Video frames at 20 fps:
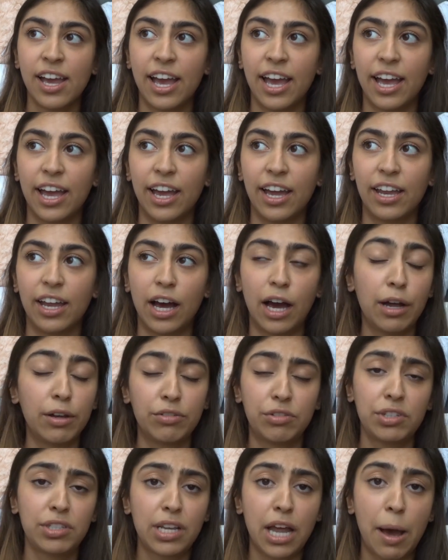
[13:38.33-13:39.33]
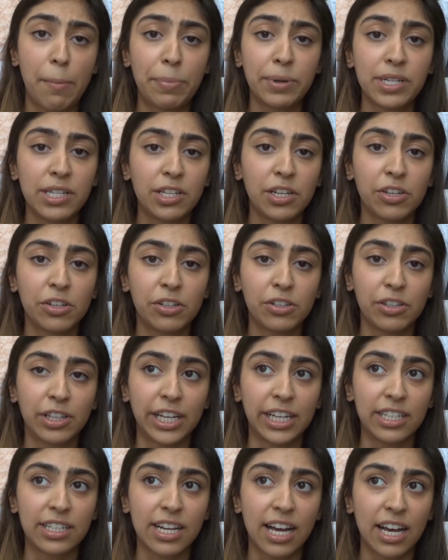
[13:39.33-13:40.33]
and just up until
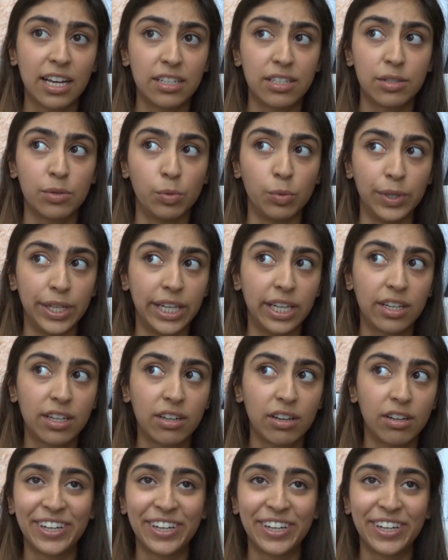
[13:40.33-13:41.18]
like test week.